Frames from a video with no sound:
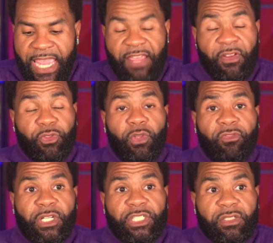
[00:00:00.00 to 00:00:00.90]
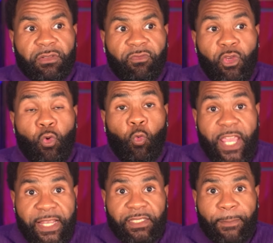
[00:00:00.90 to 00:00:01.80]
And even through the first few
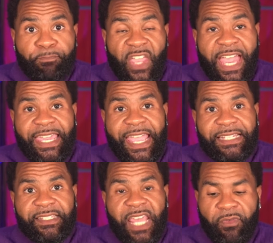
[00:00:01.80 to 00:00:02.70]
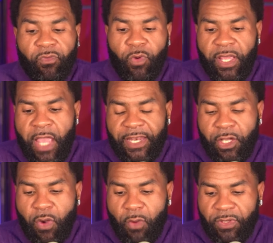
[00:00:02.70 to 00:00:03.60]
weeks at Kansas State before he had to
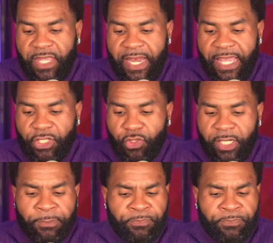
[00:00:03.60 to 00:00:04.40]
go out with that injury.